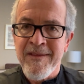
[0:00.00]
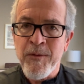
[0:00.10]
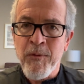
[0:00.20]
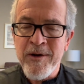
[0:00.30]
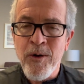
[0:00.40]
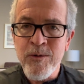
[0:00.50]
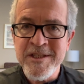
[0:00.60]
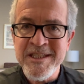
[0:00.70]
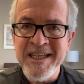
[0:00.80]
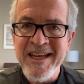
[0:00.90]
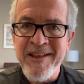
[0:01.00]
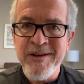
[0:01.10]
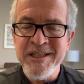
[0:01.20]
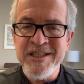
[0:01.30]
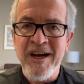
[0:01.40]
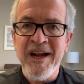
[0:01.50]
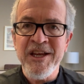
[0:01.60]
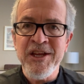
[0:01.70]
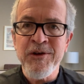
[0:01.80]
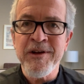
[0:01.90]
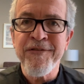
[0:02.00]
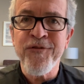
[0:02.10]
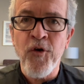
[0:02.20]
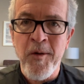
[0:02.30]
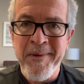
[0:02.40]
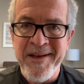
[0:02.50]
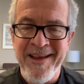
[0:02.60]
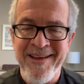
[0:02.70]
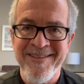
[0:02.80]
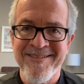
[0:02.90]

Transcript: that what holds us together is not uniformity